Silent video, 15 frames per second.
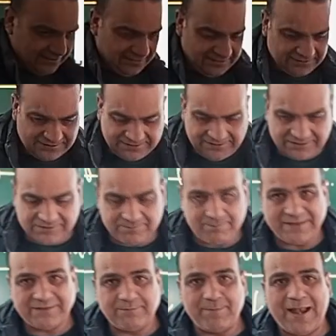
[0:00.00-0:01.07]
this
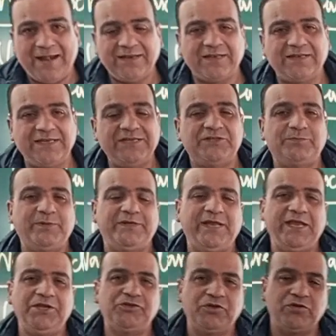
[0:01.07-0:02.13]
mathematical
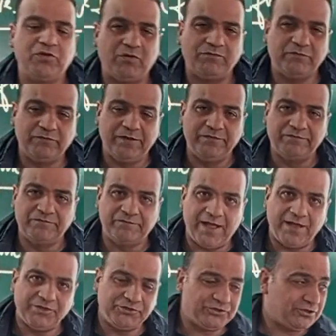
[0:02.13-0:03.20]
interpretation of the wave
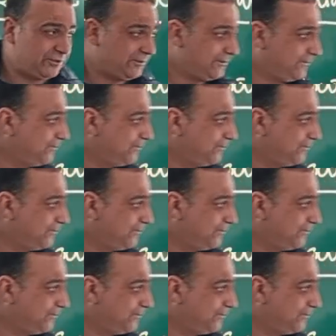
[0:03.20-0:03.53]
function